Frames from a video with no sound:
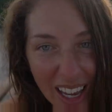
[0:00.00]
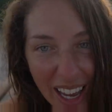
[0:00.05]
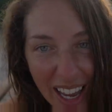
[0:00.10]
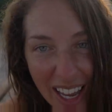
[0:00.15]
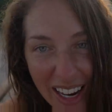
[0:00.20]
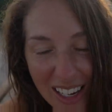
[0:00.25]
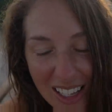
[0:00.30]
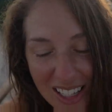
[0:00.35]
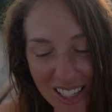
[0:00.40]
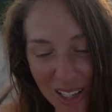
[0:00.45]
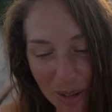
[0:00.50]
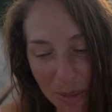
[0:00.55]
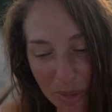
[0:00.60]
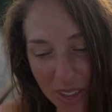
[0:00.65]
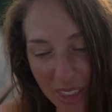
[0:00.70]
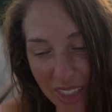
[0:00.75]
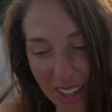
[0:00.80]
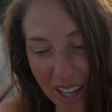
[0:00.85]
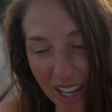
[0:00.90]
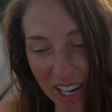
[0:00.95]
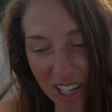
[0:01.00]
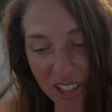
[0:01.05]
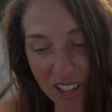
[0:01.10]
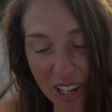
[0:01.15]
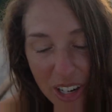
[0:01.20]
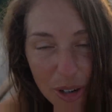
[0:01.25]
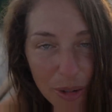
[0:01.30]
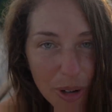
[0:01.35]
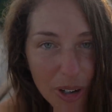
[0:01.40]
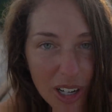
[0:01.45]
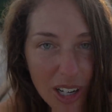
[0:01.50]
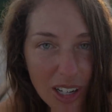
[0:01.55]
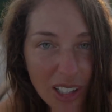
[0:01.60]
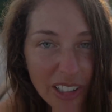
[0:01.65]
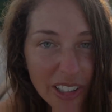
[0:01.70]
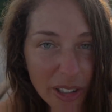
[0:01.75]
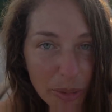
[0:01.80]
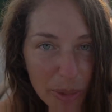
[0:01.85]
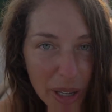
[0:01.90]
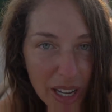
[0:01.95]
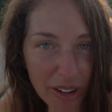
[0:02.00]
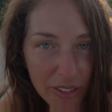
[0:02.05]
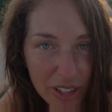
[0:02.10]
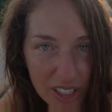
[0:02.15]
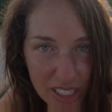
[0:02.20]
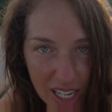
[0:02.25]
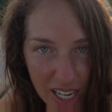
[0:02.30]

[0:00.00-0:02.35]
and it's something that I try to work on a little bit every